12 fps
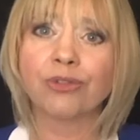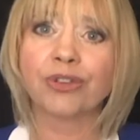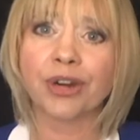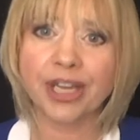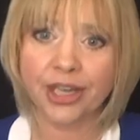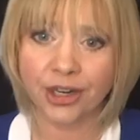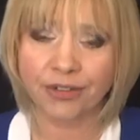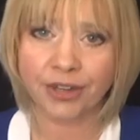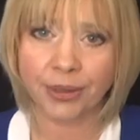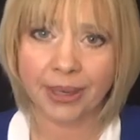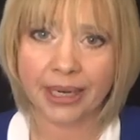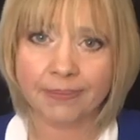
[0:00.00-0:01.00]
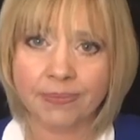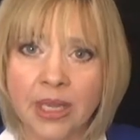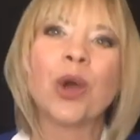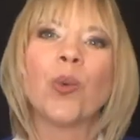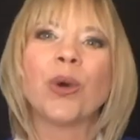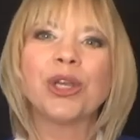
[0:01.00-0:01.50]
for interviewing.
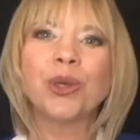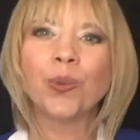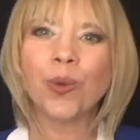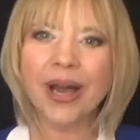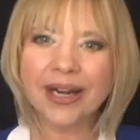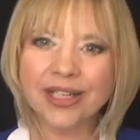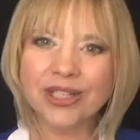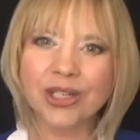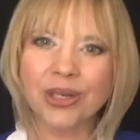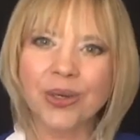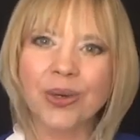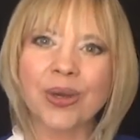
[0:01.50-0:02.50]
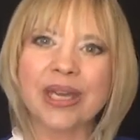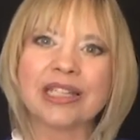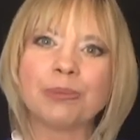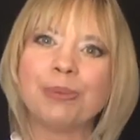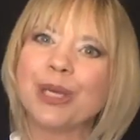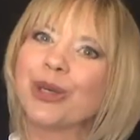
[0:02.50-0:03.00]
What you want to do
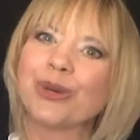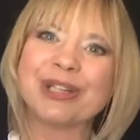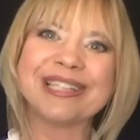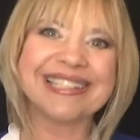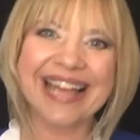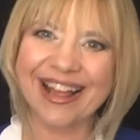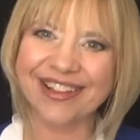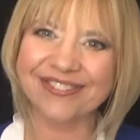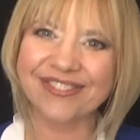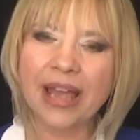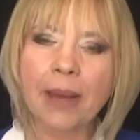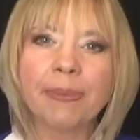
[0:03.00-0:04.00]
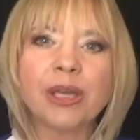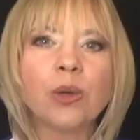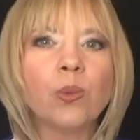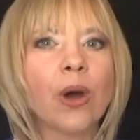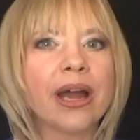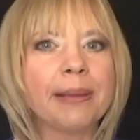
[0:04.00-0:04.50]
is be yourself, but
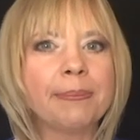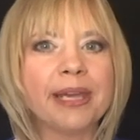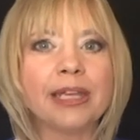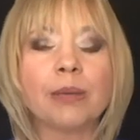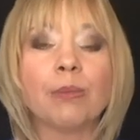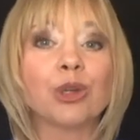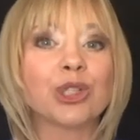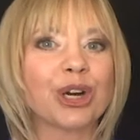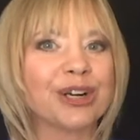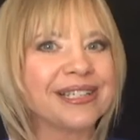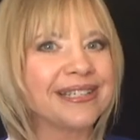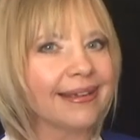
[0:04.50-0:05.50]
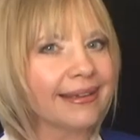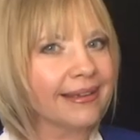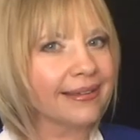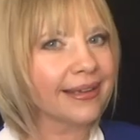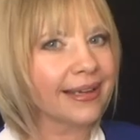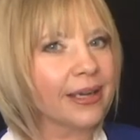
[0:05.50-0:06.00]
you want to be the most
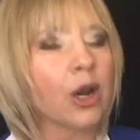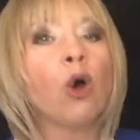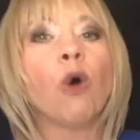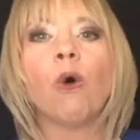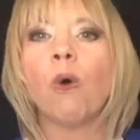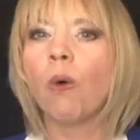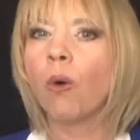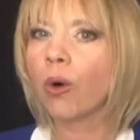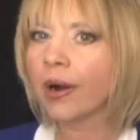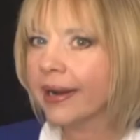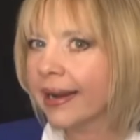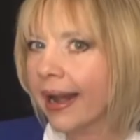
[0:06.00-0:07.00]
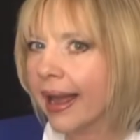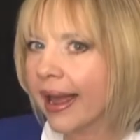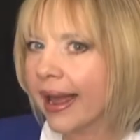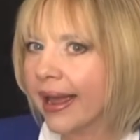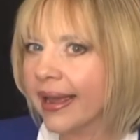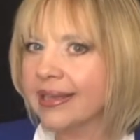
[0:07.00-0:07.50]
articulate,
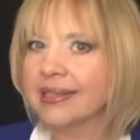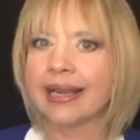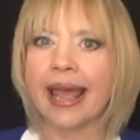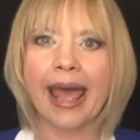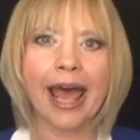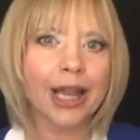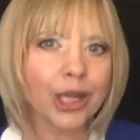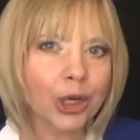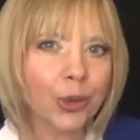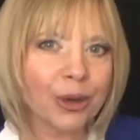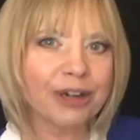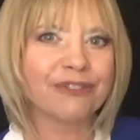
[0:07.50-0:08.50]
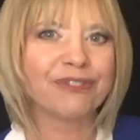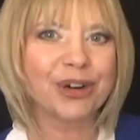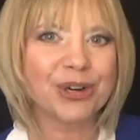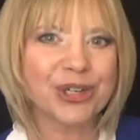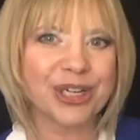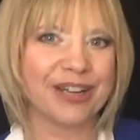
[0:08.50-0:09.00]
organized, eloquent
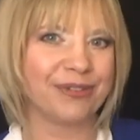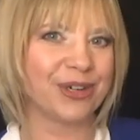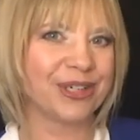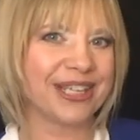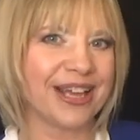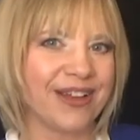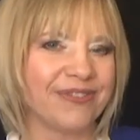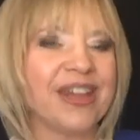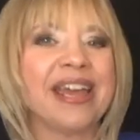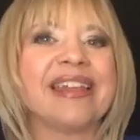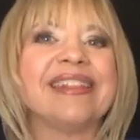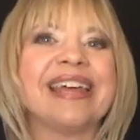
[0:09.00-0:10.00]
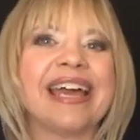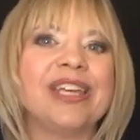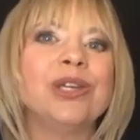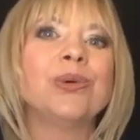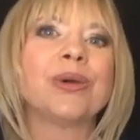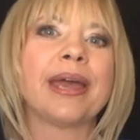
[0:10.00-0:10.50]
version of yourself that
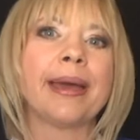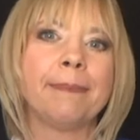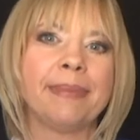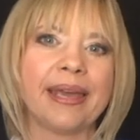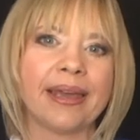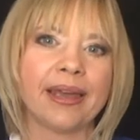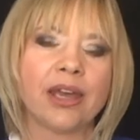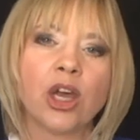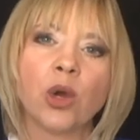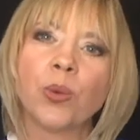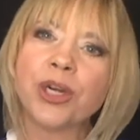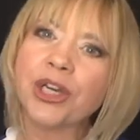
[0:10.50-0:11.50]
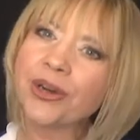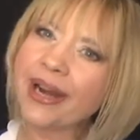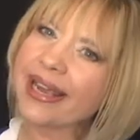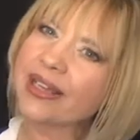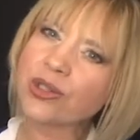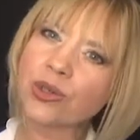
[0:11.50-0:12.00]
you can be. When your
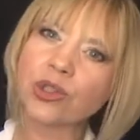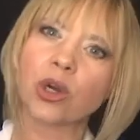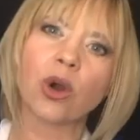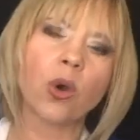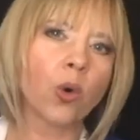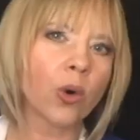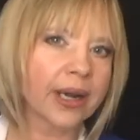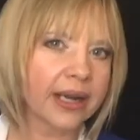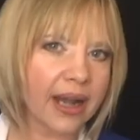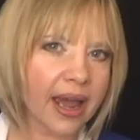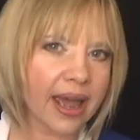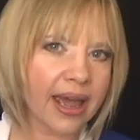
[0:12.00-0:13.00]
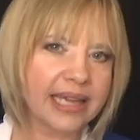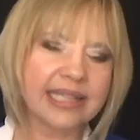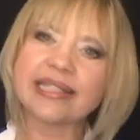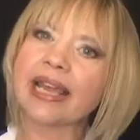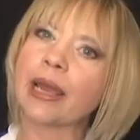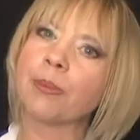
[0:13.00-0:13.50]
answers are
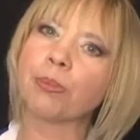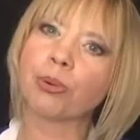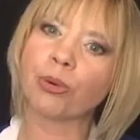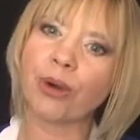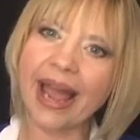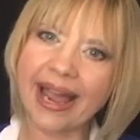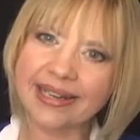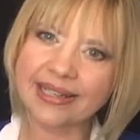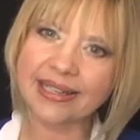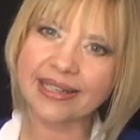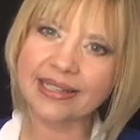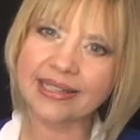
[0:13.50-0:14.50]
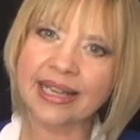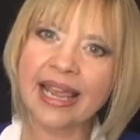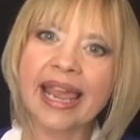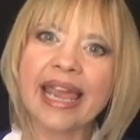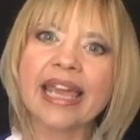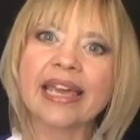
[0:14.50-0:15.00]
organized and practiced,
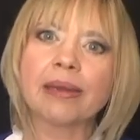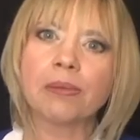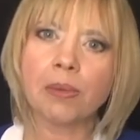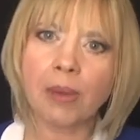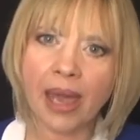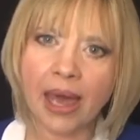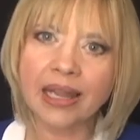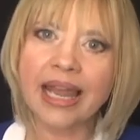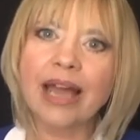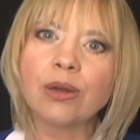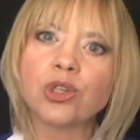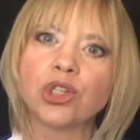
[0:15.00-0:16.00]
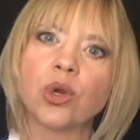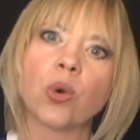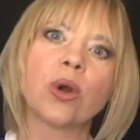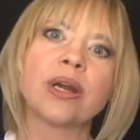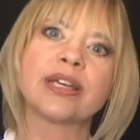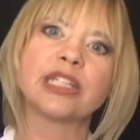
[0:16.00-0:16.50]
it allows
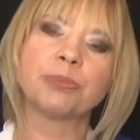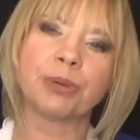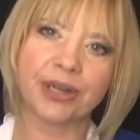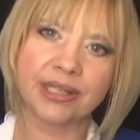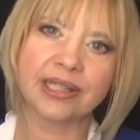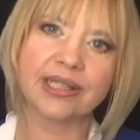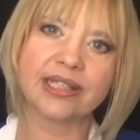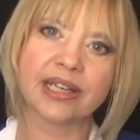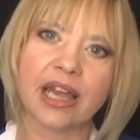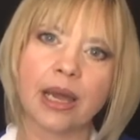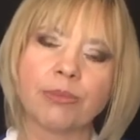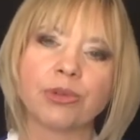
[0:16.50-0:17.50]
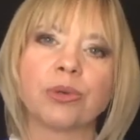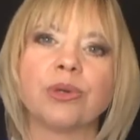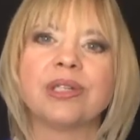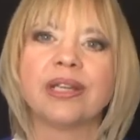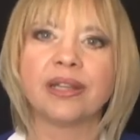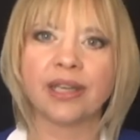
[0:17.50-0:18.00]
your experiences to come through
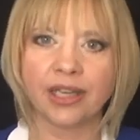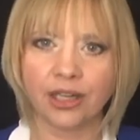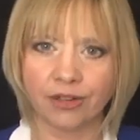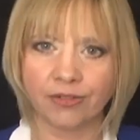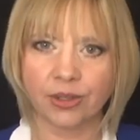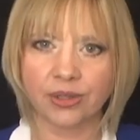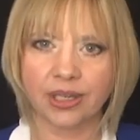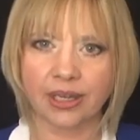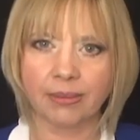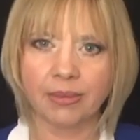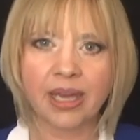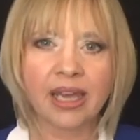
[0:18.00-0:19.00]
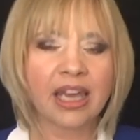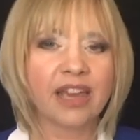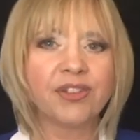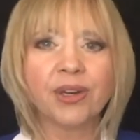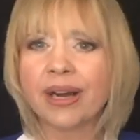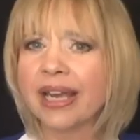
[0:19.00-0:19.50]
to the interview team. If
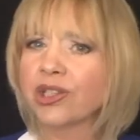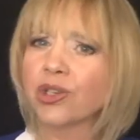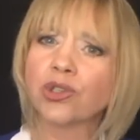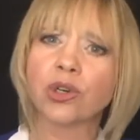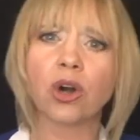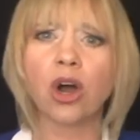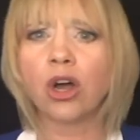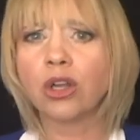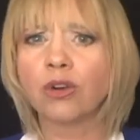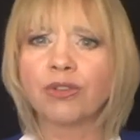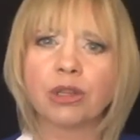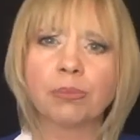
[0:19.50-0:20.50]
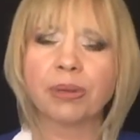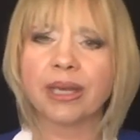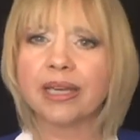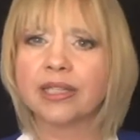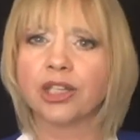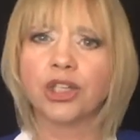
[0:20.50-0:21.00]
your answers are all over the
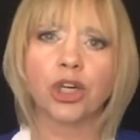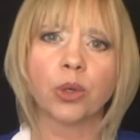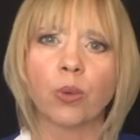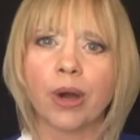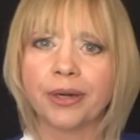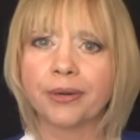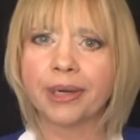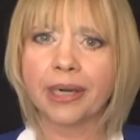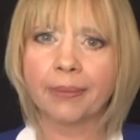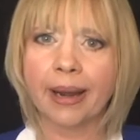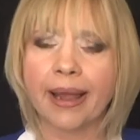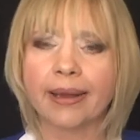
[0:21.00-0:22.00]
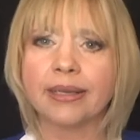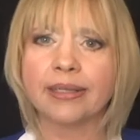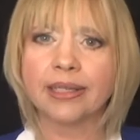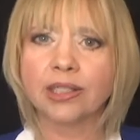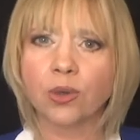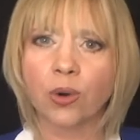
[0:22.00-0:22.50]
place and you're wandering around and
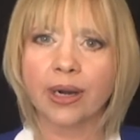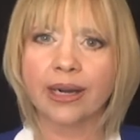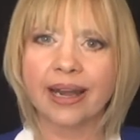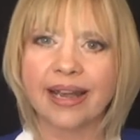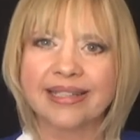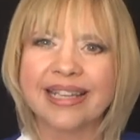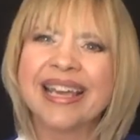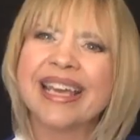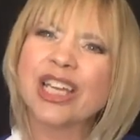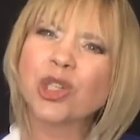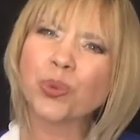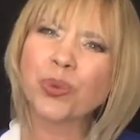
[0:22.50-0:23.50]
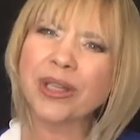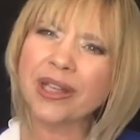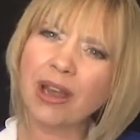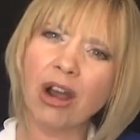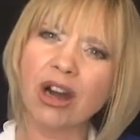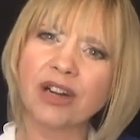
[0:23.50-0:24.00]
disorganized, it's
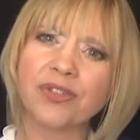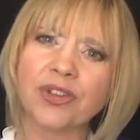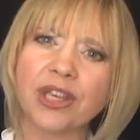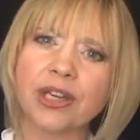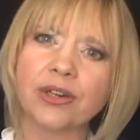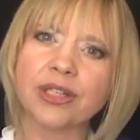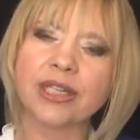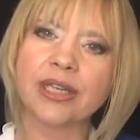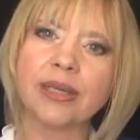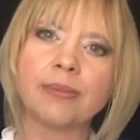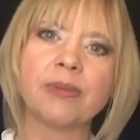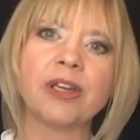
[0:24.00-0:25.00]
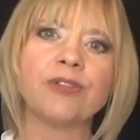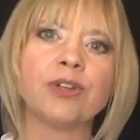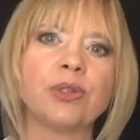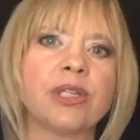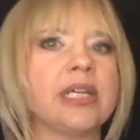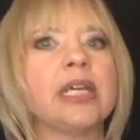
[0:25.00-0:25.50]
really hard for the
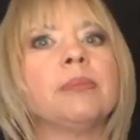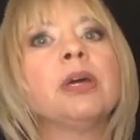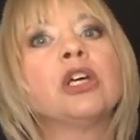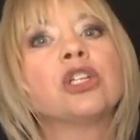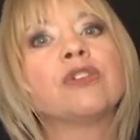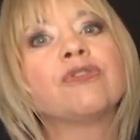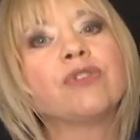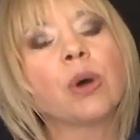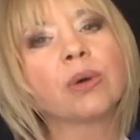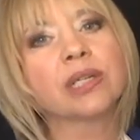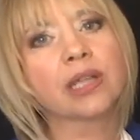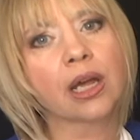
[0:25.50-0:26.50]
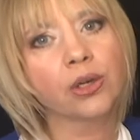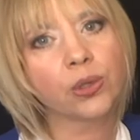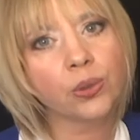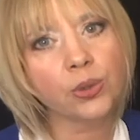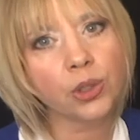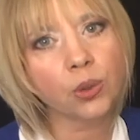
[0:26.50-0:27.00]
interview team to focus on
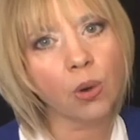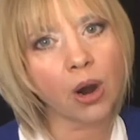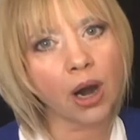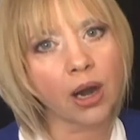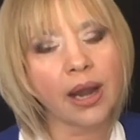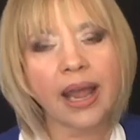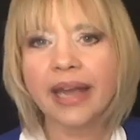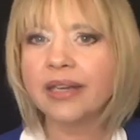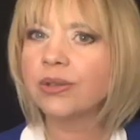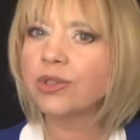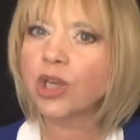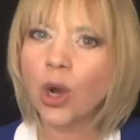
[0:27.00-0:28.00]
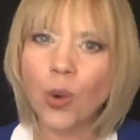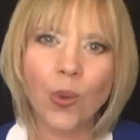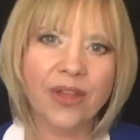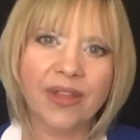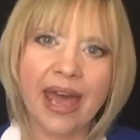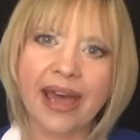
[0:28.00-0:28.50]
who you are. And you don't
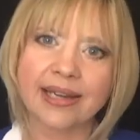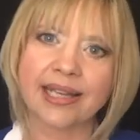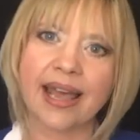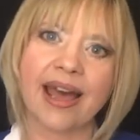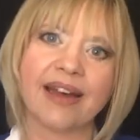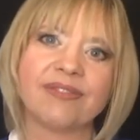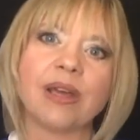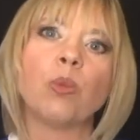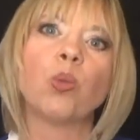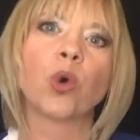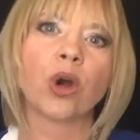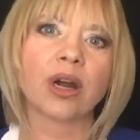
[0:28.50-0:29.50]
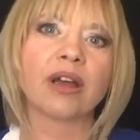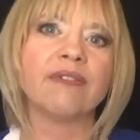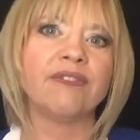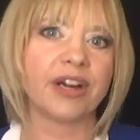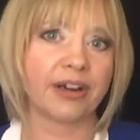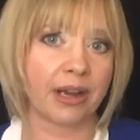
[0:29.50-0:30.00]
want to have them work
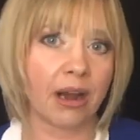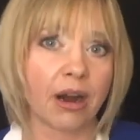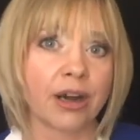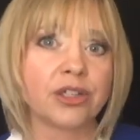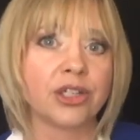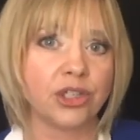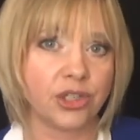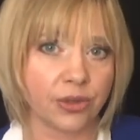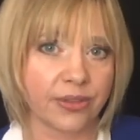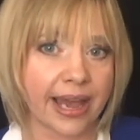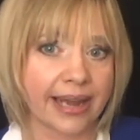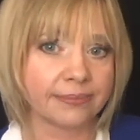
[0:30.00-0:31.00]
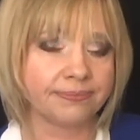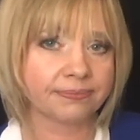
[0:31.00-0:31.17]
very hard to do that.